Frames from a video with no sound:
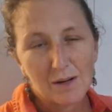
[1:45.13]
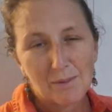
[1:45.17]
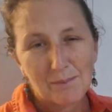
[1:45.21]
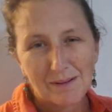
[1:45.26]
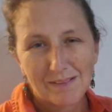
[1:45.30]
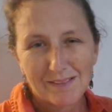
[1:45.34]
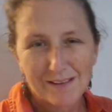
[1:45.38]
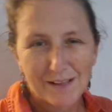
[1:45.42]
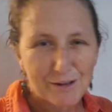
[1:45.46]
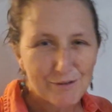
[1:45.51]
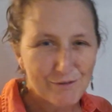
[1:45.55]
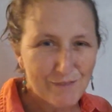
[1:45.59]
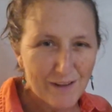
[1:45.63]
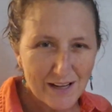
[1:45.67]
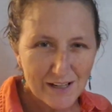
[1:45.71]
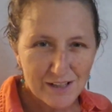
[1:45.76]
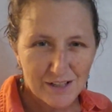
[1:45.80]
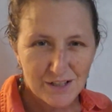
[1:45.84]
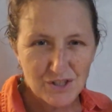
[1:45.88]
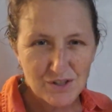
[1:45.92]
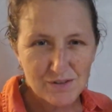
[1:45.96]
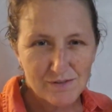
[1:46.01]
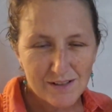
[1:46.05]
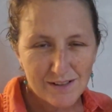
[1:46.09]
I mean, the
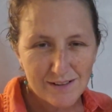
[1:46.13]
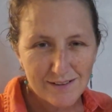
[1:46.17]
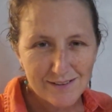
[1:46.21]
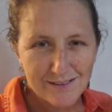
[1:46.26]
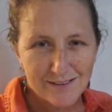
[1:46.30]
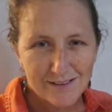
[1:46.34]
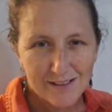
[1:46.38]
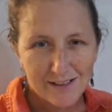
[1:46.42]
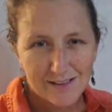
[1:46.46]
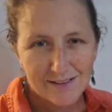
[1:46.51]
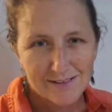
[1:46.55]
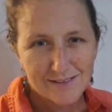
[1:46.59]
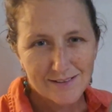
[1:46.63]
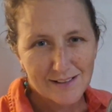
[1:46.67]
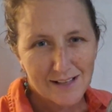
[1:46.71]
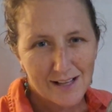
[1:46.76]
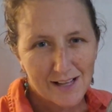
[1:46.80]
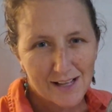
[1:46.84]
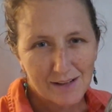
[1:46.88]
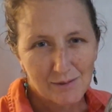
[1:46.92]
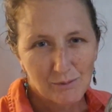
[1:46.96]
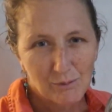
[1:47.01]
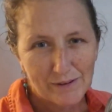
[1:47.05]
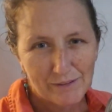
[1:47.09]
advantage of this is
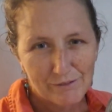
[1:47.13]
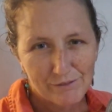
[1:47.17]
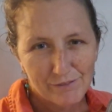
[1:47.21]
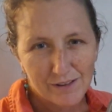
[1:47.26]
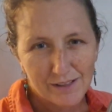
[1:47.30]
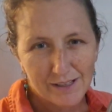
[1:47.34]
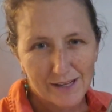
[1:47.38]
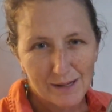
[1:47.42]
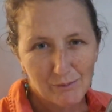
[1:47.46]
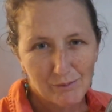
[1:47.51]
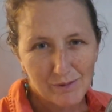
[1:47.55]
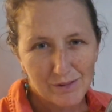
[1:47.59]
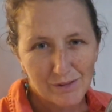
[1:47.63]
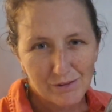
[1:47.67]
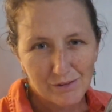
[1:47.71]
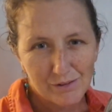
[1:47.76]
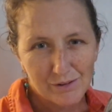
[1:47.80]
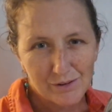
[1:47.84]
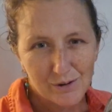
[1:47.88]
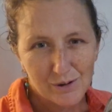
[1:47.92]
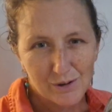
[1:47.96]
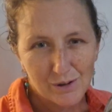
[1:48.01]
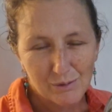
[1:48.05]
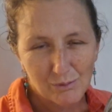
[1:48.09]
that we find out whether
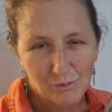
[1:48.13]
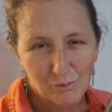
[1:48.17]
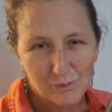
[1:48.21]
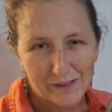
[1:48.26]
or not